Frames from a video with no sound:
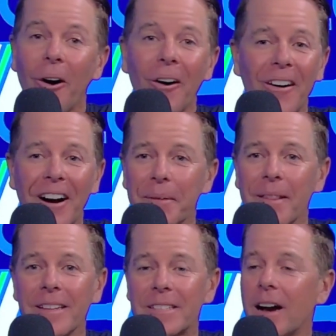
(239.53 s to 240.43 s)
No, I
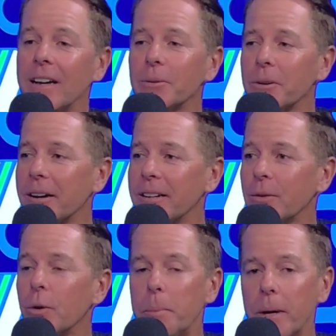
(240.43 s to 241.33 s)
mean, these guys all got
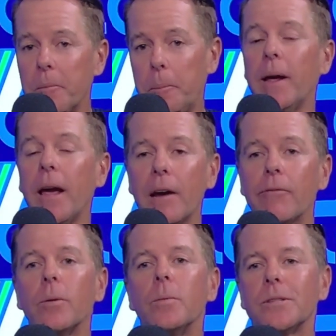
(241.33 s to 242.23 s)
into it, but
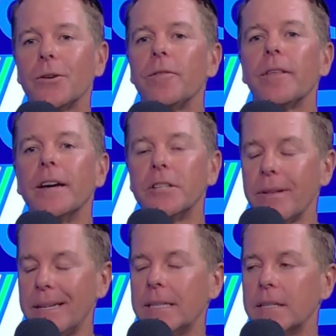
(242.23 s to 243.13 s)
everyone was over the age
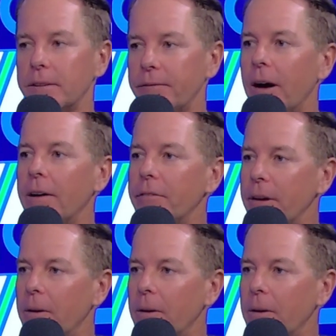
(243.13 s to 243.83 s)
of 65.